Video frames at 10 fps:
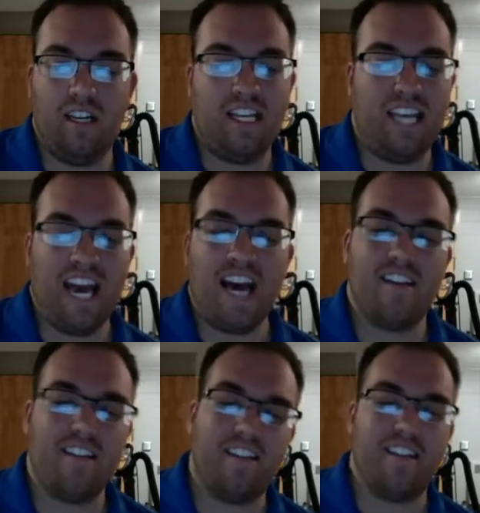
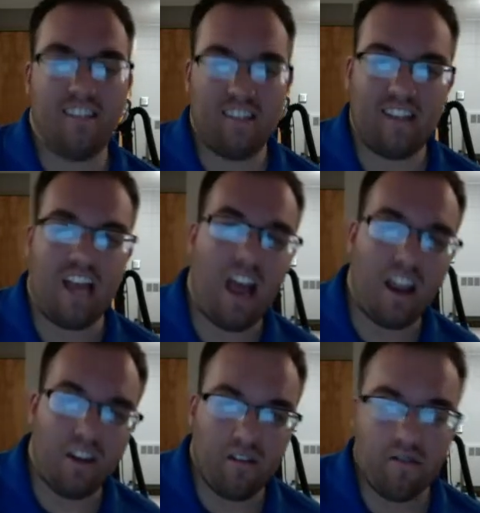Gas, kind
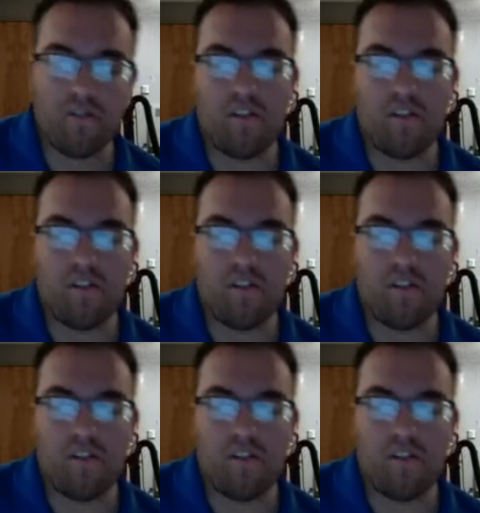of.